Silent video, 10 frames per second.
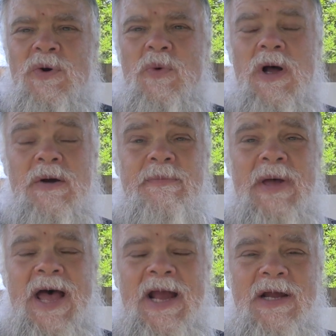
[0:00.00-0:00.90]
Welcome
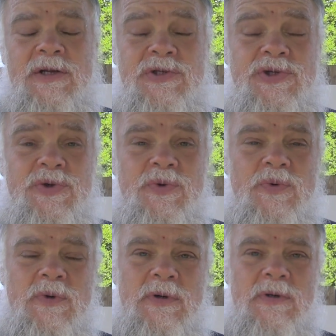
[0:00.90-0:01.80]
back
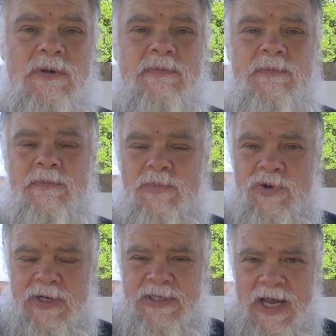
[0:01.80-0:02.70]
to
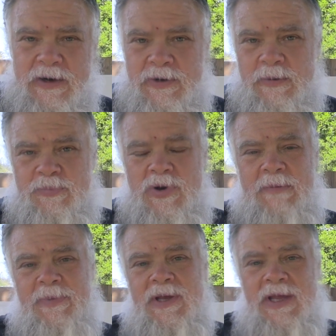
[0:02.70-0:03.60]
Grid Down
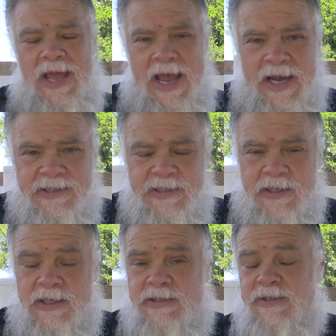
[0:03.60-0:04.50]
Prepping at
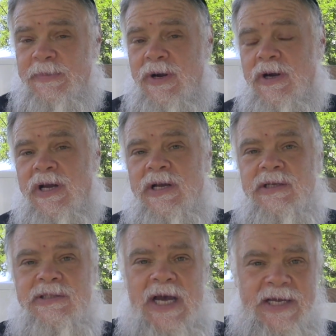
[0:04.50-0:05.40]
Guns America
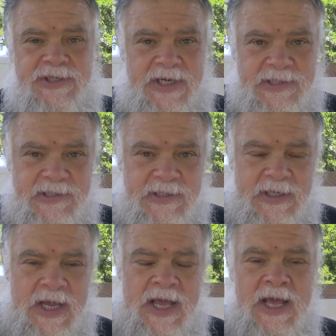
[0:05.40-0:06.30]
Digest.
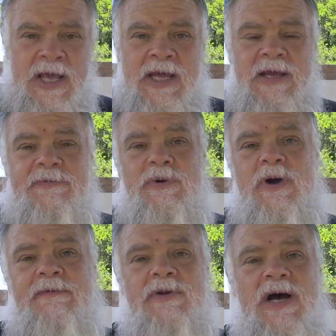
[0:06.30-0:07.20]
If you
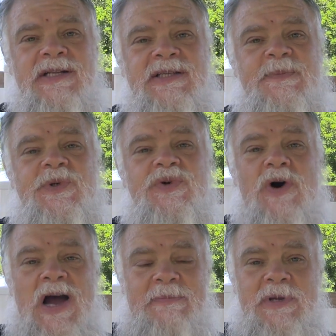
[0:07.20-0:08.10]
have not
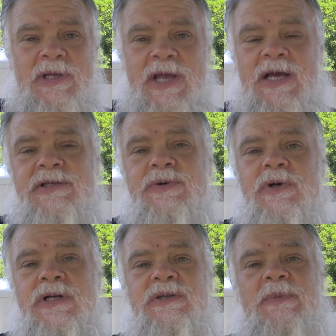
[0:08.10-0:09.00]
subscribed yet to
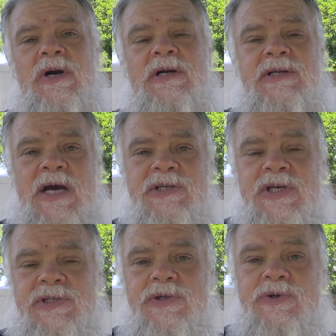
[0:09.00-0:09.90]
Guns America
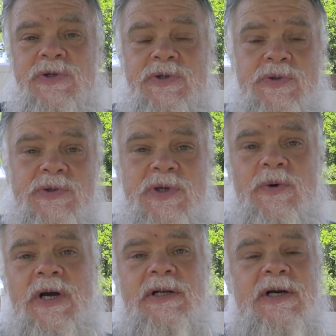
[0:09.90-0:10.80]
Digest, you should do
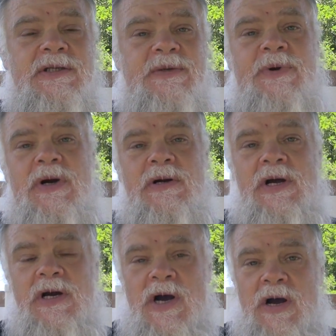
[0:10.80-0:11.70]
so at
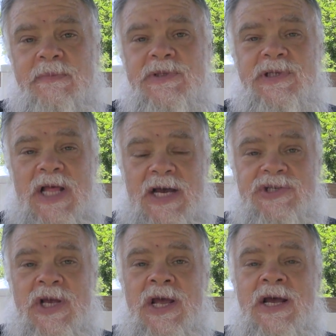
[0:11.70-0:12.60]

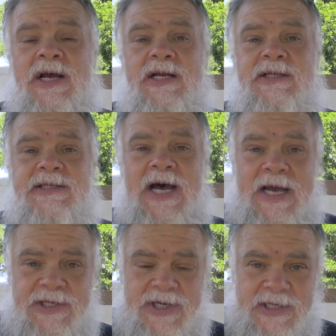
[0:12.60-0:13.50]

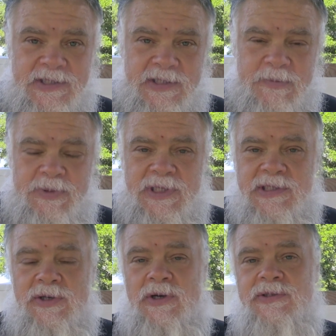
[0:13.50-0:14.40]
gunsamerica.com/digest.
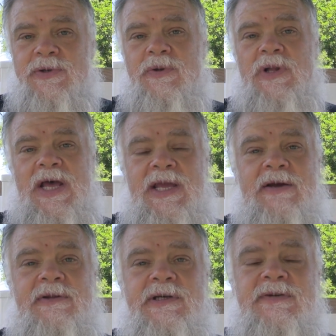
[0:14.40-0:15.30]
Please also like
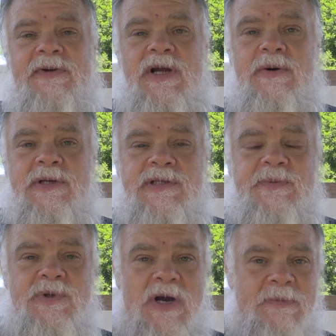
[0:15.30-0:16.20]
this video and
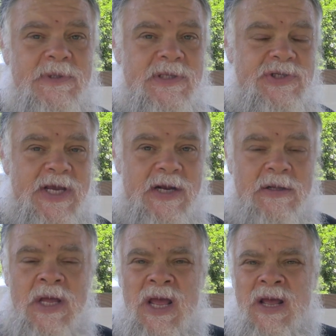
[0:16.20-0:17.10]
subscribe to the
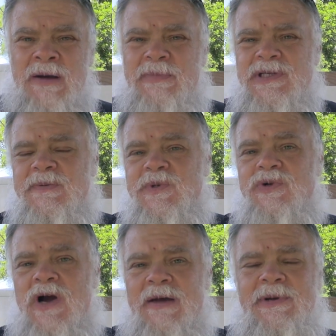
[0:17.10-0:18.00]
channel. But
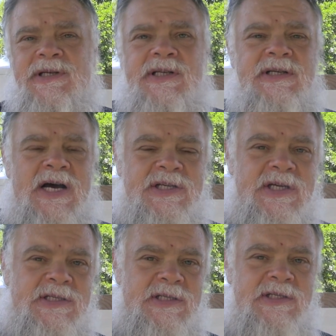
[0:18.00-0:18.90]
subscribing to the
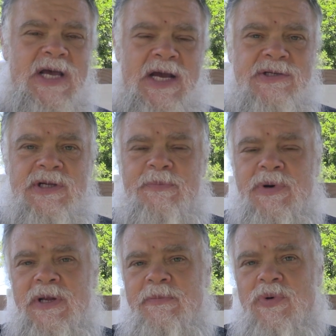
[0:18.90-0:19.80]
digest is actually
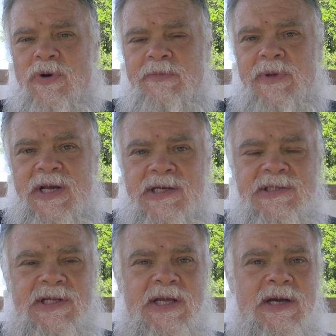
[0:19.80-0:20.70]
pretty important
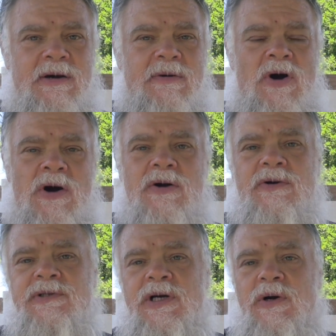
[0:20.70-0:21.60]
because the
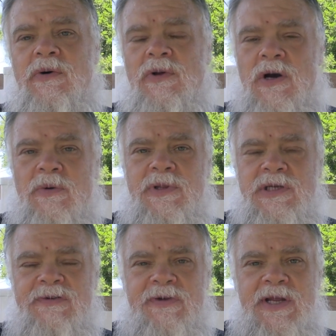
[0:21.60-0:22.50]
articles that go along with
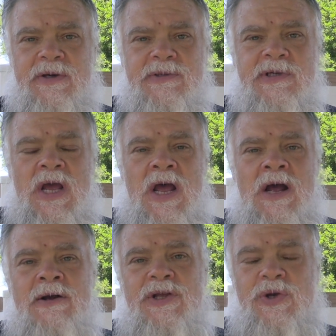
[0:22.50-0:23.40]
these videos
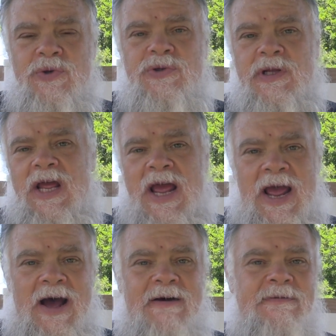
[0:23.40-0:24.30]
usually
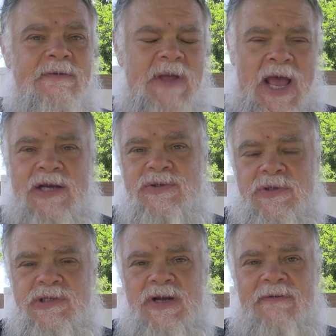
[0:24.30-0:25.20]
have
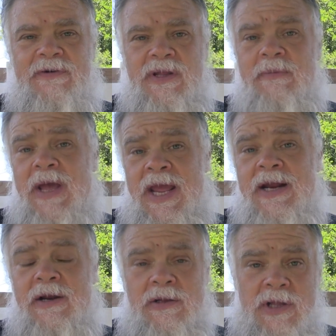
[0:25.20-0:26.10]
extra stuff in them
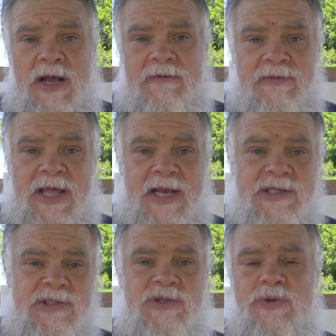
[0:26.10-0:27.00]
and a lot of
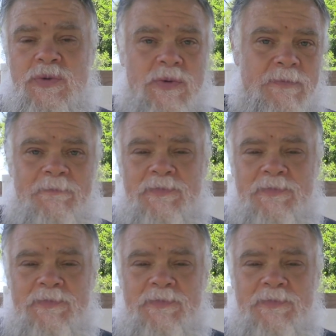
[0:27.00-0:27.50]
links to